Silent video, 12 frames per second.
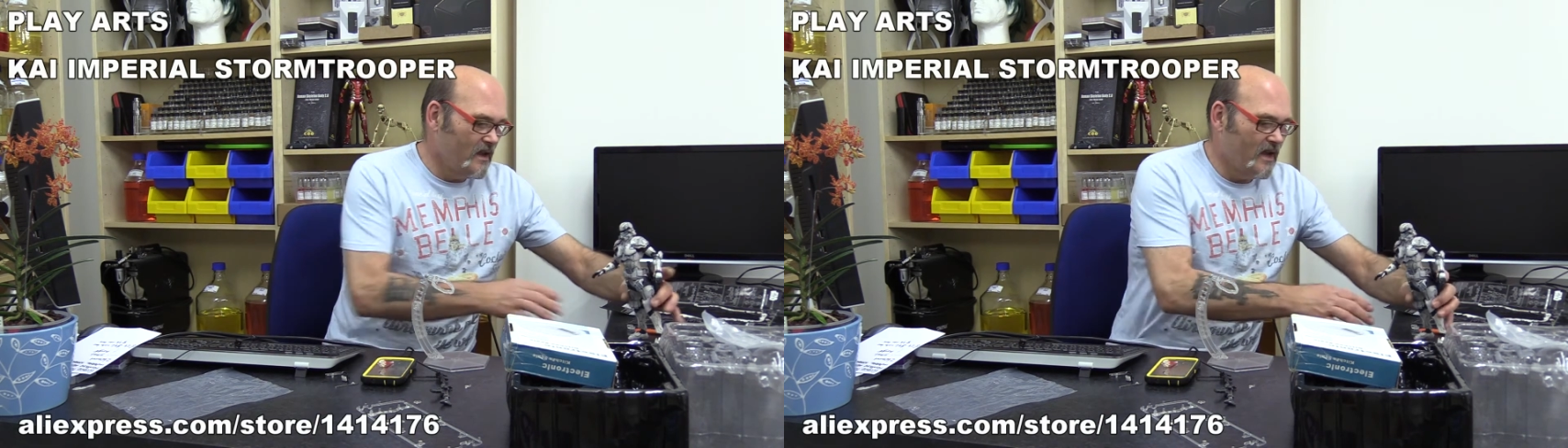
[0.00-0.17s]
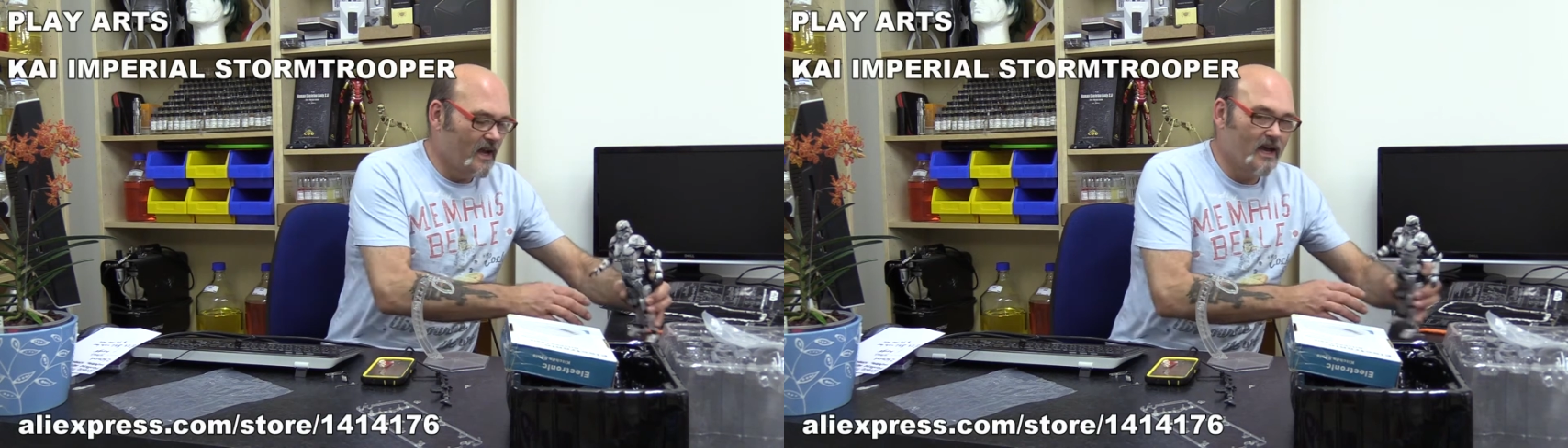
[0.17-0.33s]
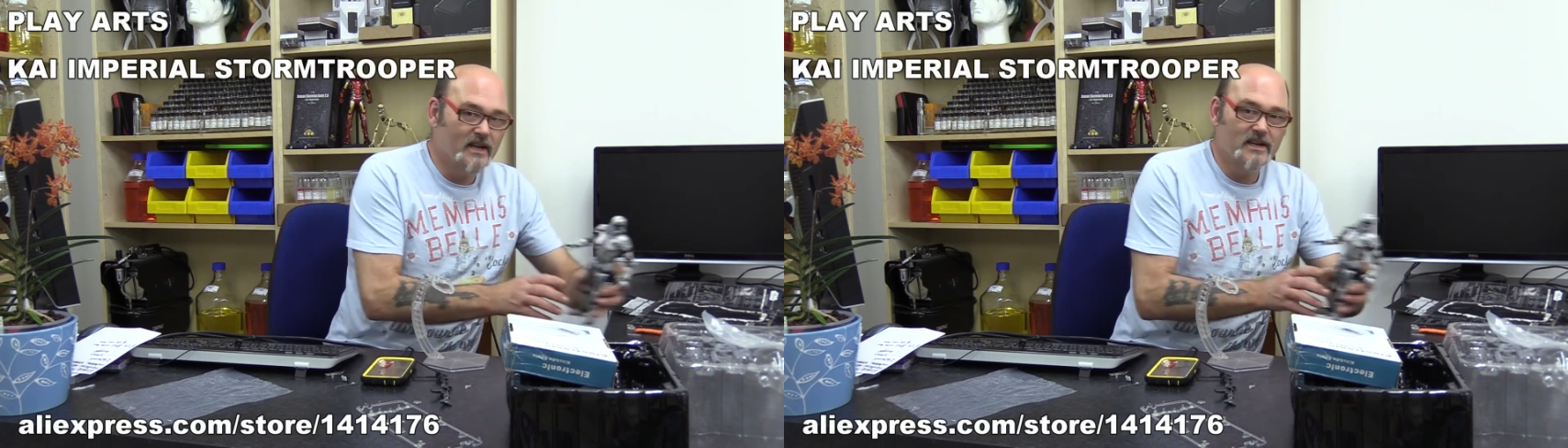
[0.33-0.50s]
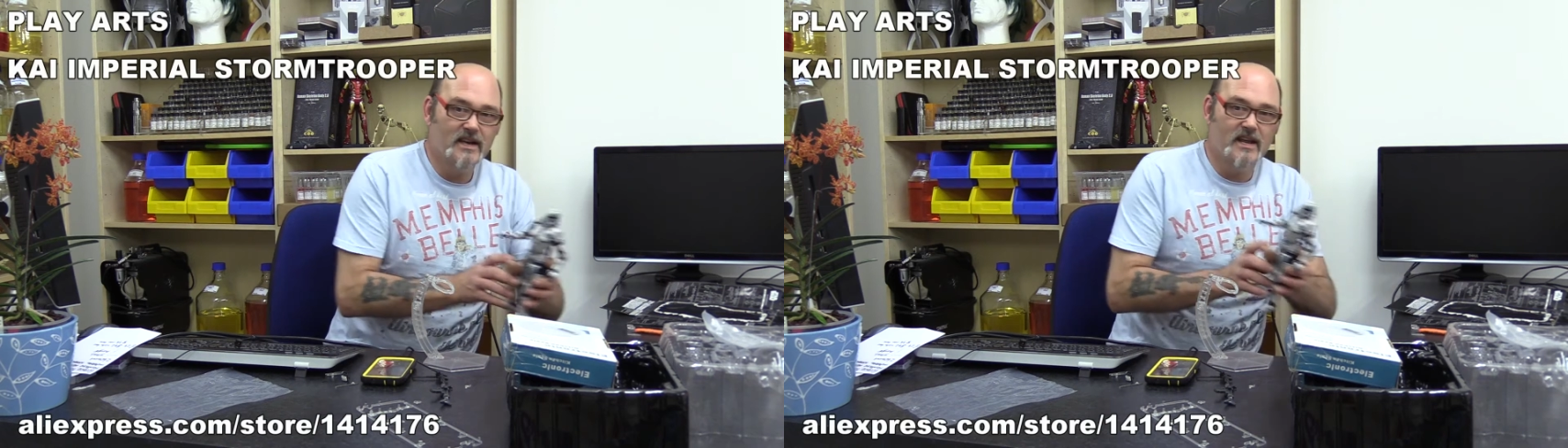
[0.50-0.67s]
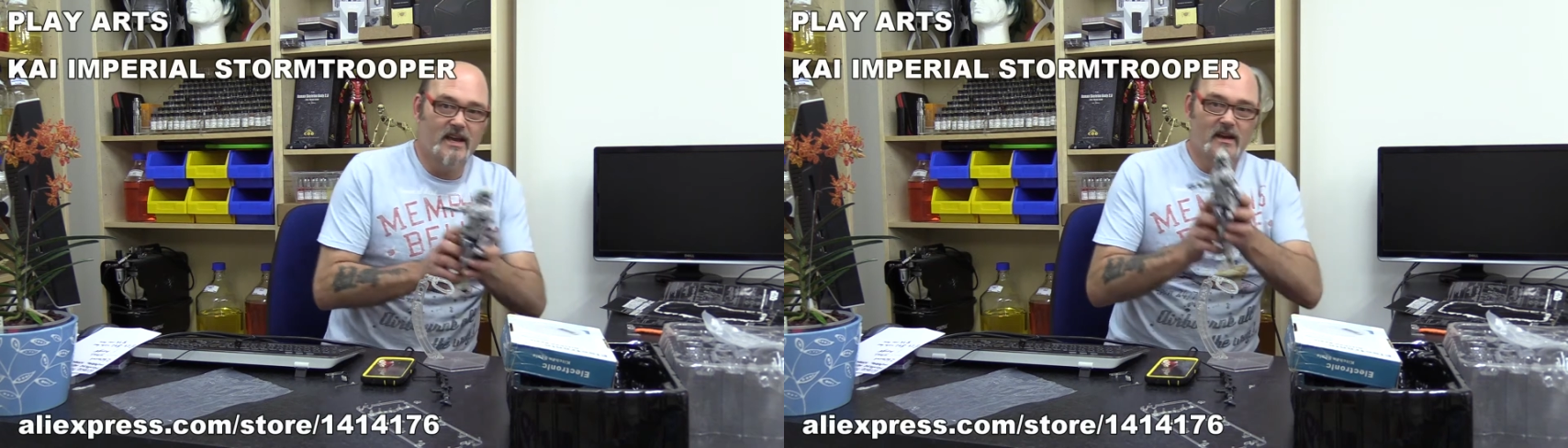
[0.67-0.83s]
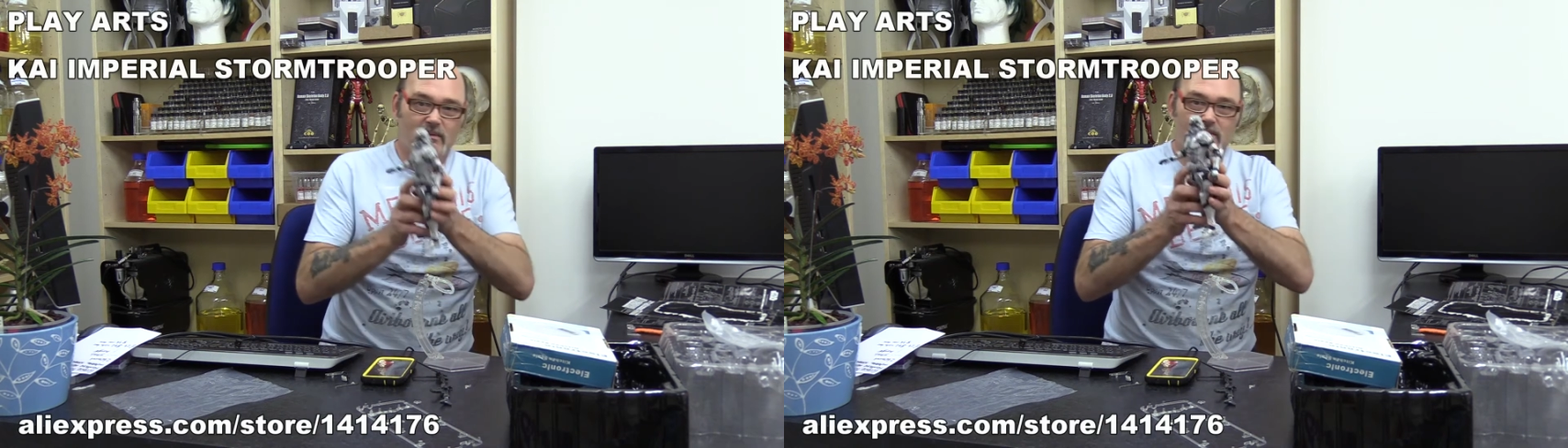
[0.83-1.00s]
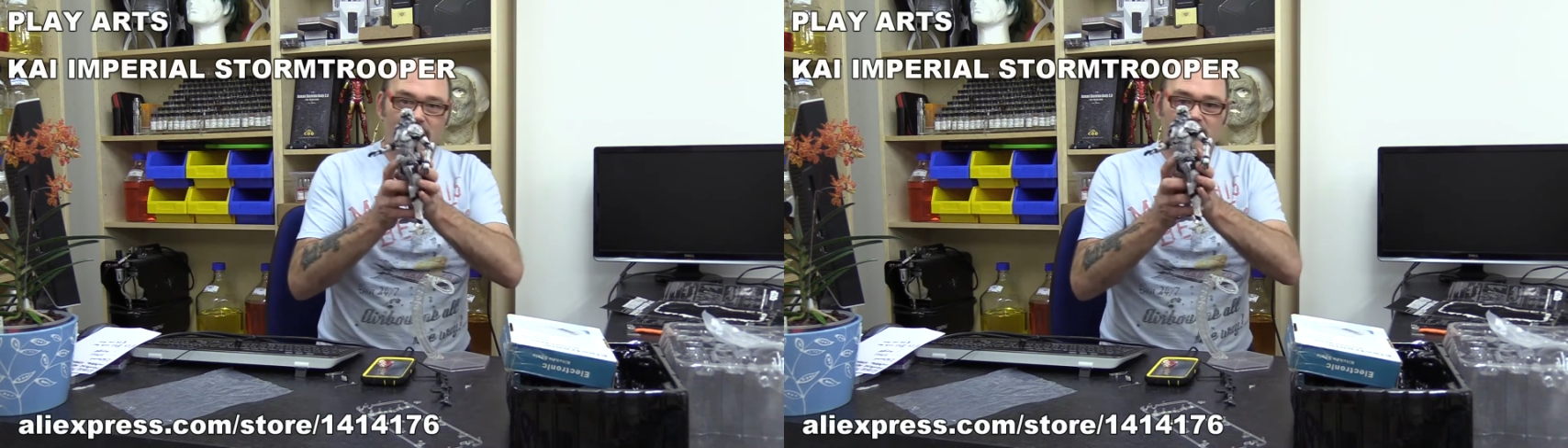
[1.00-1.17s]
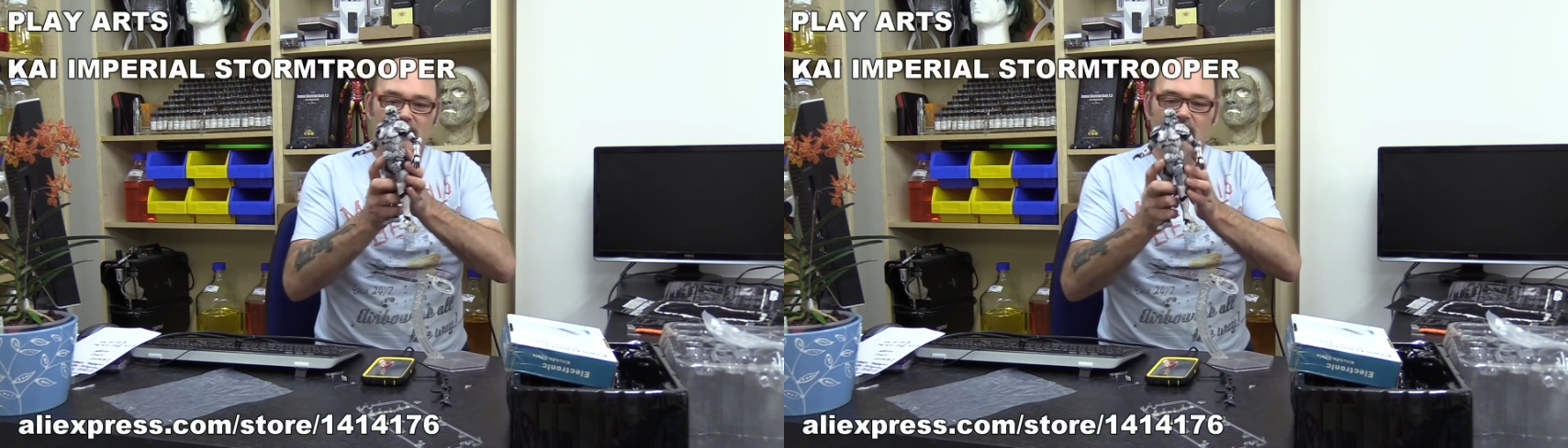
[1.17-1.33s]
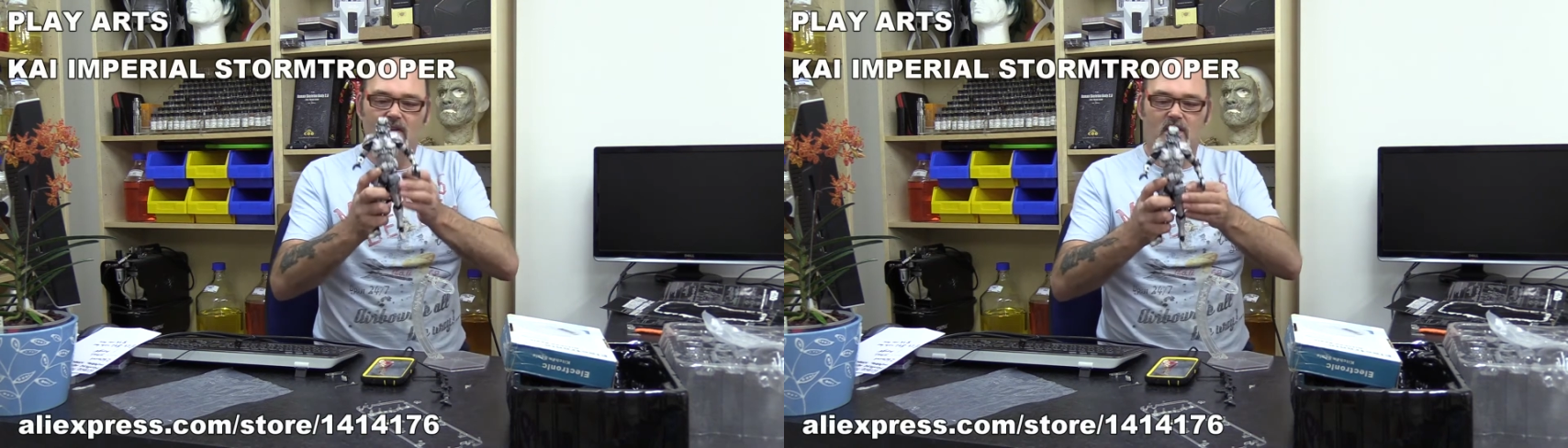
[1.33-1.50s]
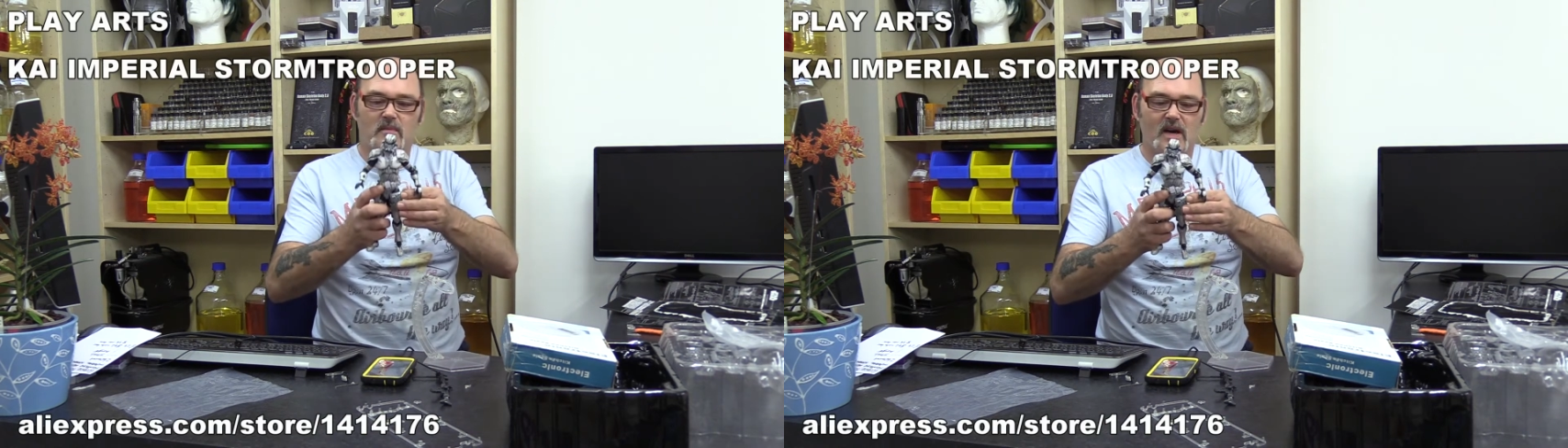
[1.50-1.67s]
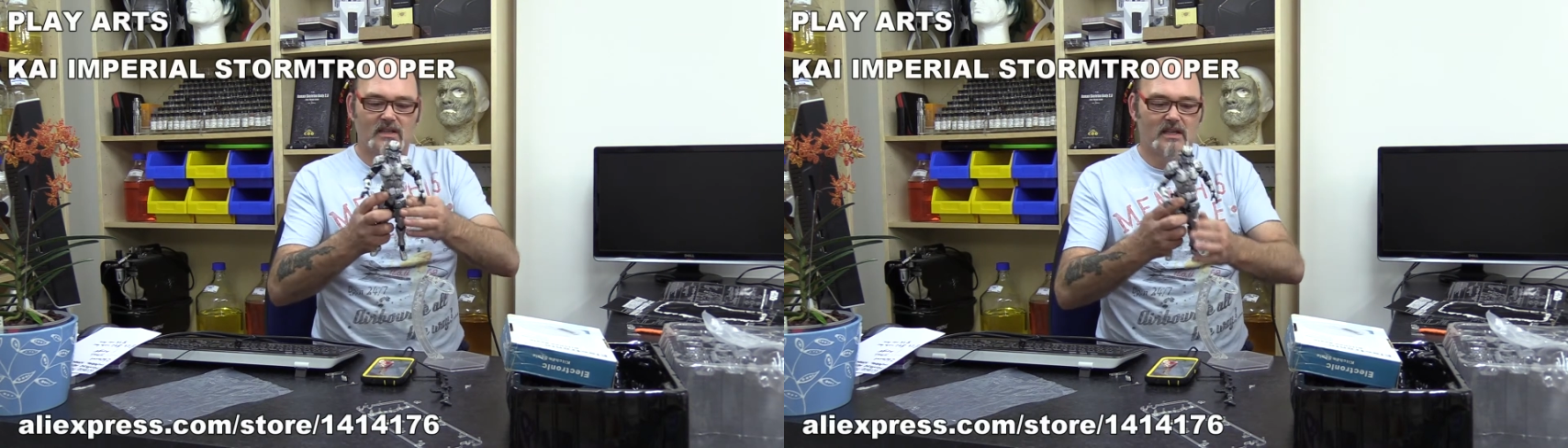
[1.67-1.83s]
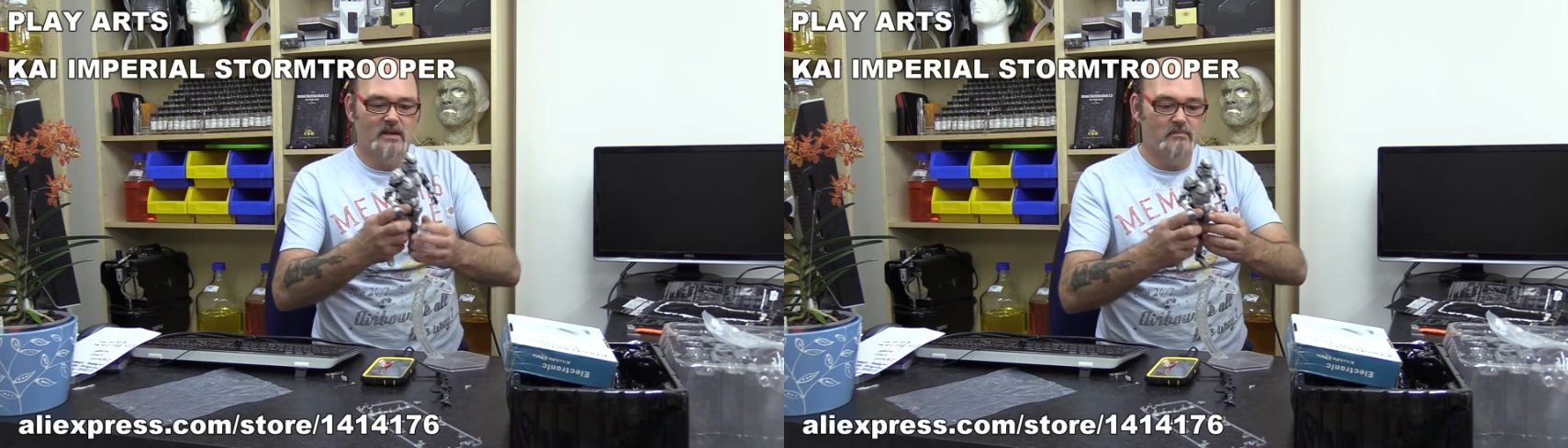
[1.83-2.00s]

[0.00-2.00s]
And they got the model,